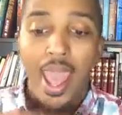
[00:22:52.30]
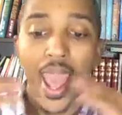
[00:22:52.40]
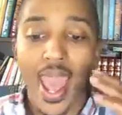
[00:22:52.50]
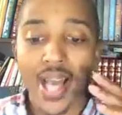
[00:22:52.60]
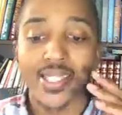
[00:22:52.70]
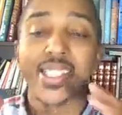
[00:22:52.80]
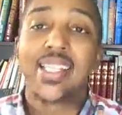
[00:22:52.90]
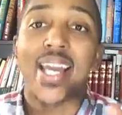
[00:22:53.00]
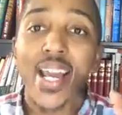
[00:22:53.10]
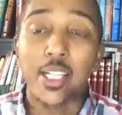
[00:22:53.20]
has
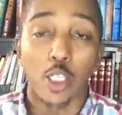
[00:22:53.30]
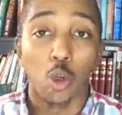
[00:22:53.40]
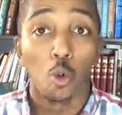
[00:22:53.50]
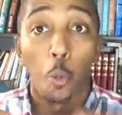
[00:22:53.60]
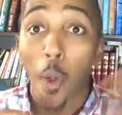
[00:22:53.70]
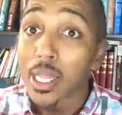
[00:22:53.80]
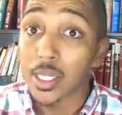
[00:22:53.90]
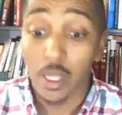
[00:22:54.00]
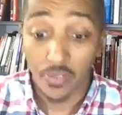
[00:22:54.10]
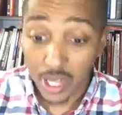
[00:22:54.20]
led to
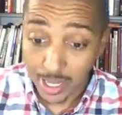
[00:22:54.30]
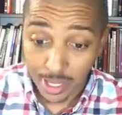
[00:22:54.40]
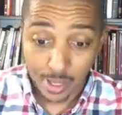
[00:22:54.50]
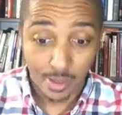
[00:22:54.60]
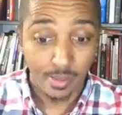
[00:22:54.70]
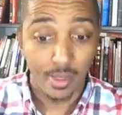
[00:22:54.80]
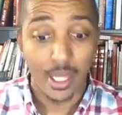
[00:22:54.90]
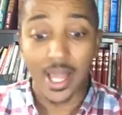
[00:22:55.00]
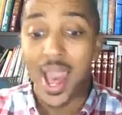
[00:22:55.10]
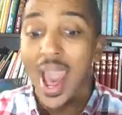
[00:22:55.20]
relativism and
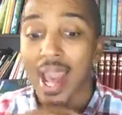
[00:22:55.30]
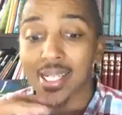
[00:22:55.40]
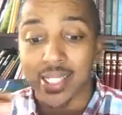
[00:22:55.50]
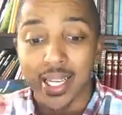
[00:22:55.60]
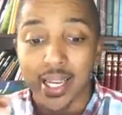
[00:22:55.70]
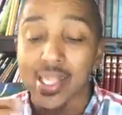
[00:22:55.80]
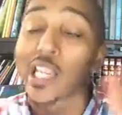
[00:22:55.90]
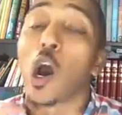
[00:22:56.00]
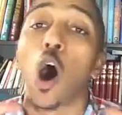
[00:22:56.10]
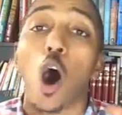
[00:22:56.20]
the idea
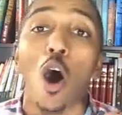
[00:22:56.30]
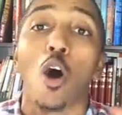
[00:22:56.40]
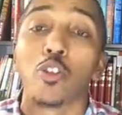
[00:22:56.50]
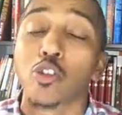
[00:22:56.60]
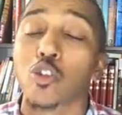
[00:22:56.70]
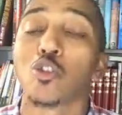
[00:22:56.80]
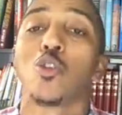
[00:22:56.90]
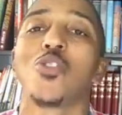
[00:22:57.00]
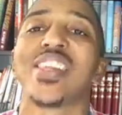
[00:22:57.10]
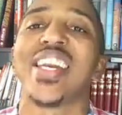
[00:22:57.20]
that all
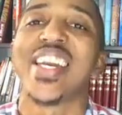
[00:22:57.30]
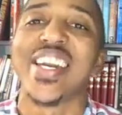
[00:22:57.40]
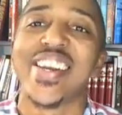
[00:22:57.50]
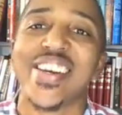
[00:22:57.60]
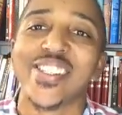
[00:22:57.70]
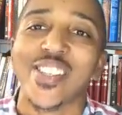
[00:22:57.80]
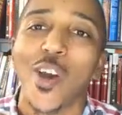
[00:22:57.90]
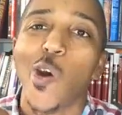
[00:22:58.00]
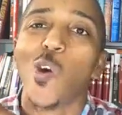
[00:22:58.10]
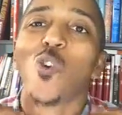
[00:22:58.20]
truth is
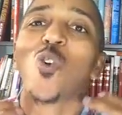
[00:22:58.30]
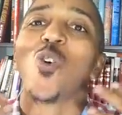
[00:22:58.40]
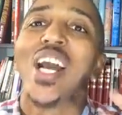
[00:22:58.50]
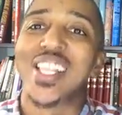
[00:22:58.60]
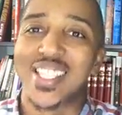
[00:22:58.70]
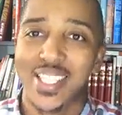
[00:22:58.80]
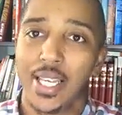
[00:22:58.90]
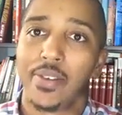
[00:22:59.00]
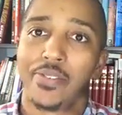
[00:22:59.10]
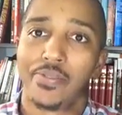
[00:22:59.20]

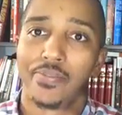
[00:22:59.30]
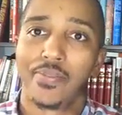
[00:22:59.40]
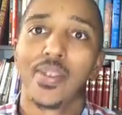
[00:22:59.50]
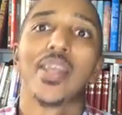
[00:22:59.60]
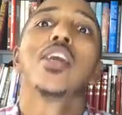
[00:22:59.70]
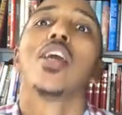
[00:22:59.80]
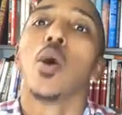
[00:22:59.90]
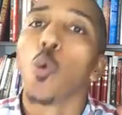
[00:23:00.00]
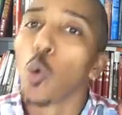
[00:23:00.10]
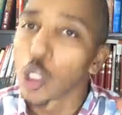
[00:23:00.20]
relative.
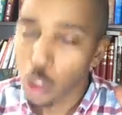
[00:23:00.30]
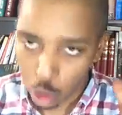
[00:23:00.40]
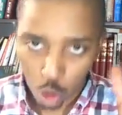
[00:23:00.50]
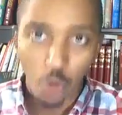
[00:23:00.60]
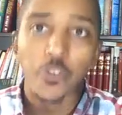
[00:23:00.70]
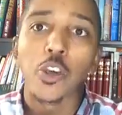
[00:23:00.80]
What's true for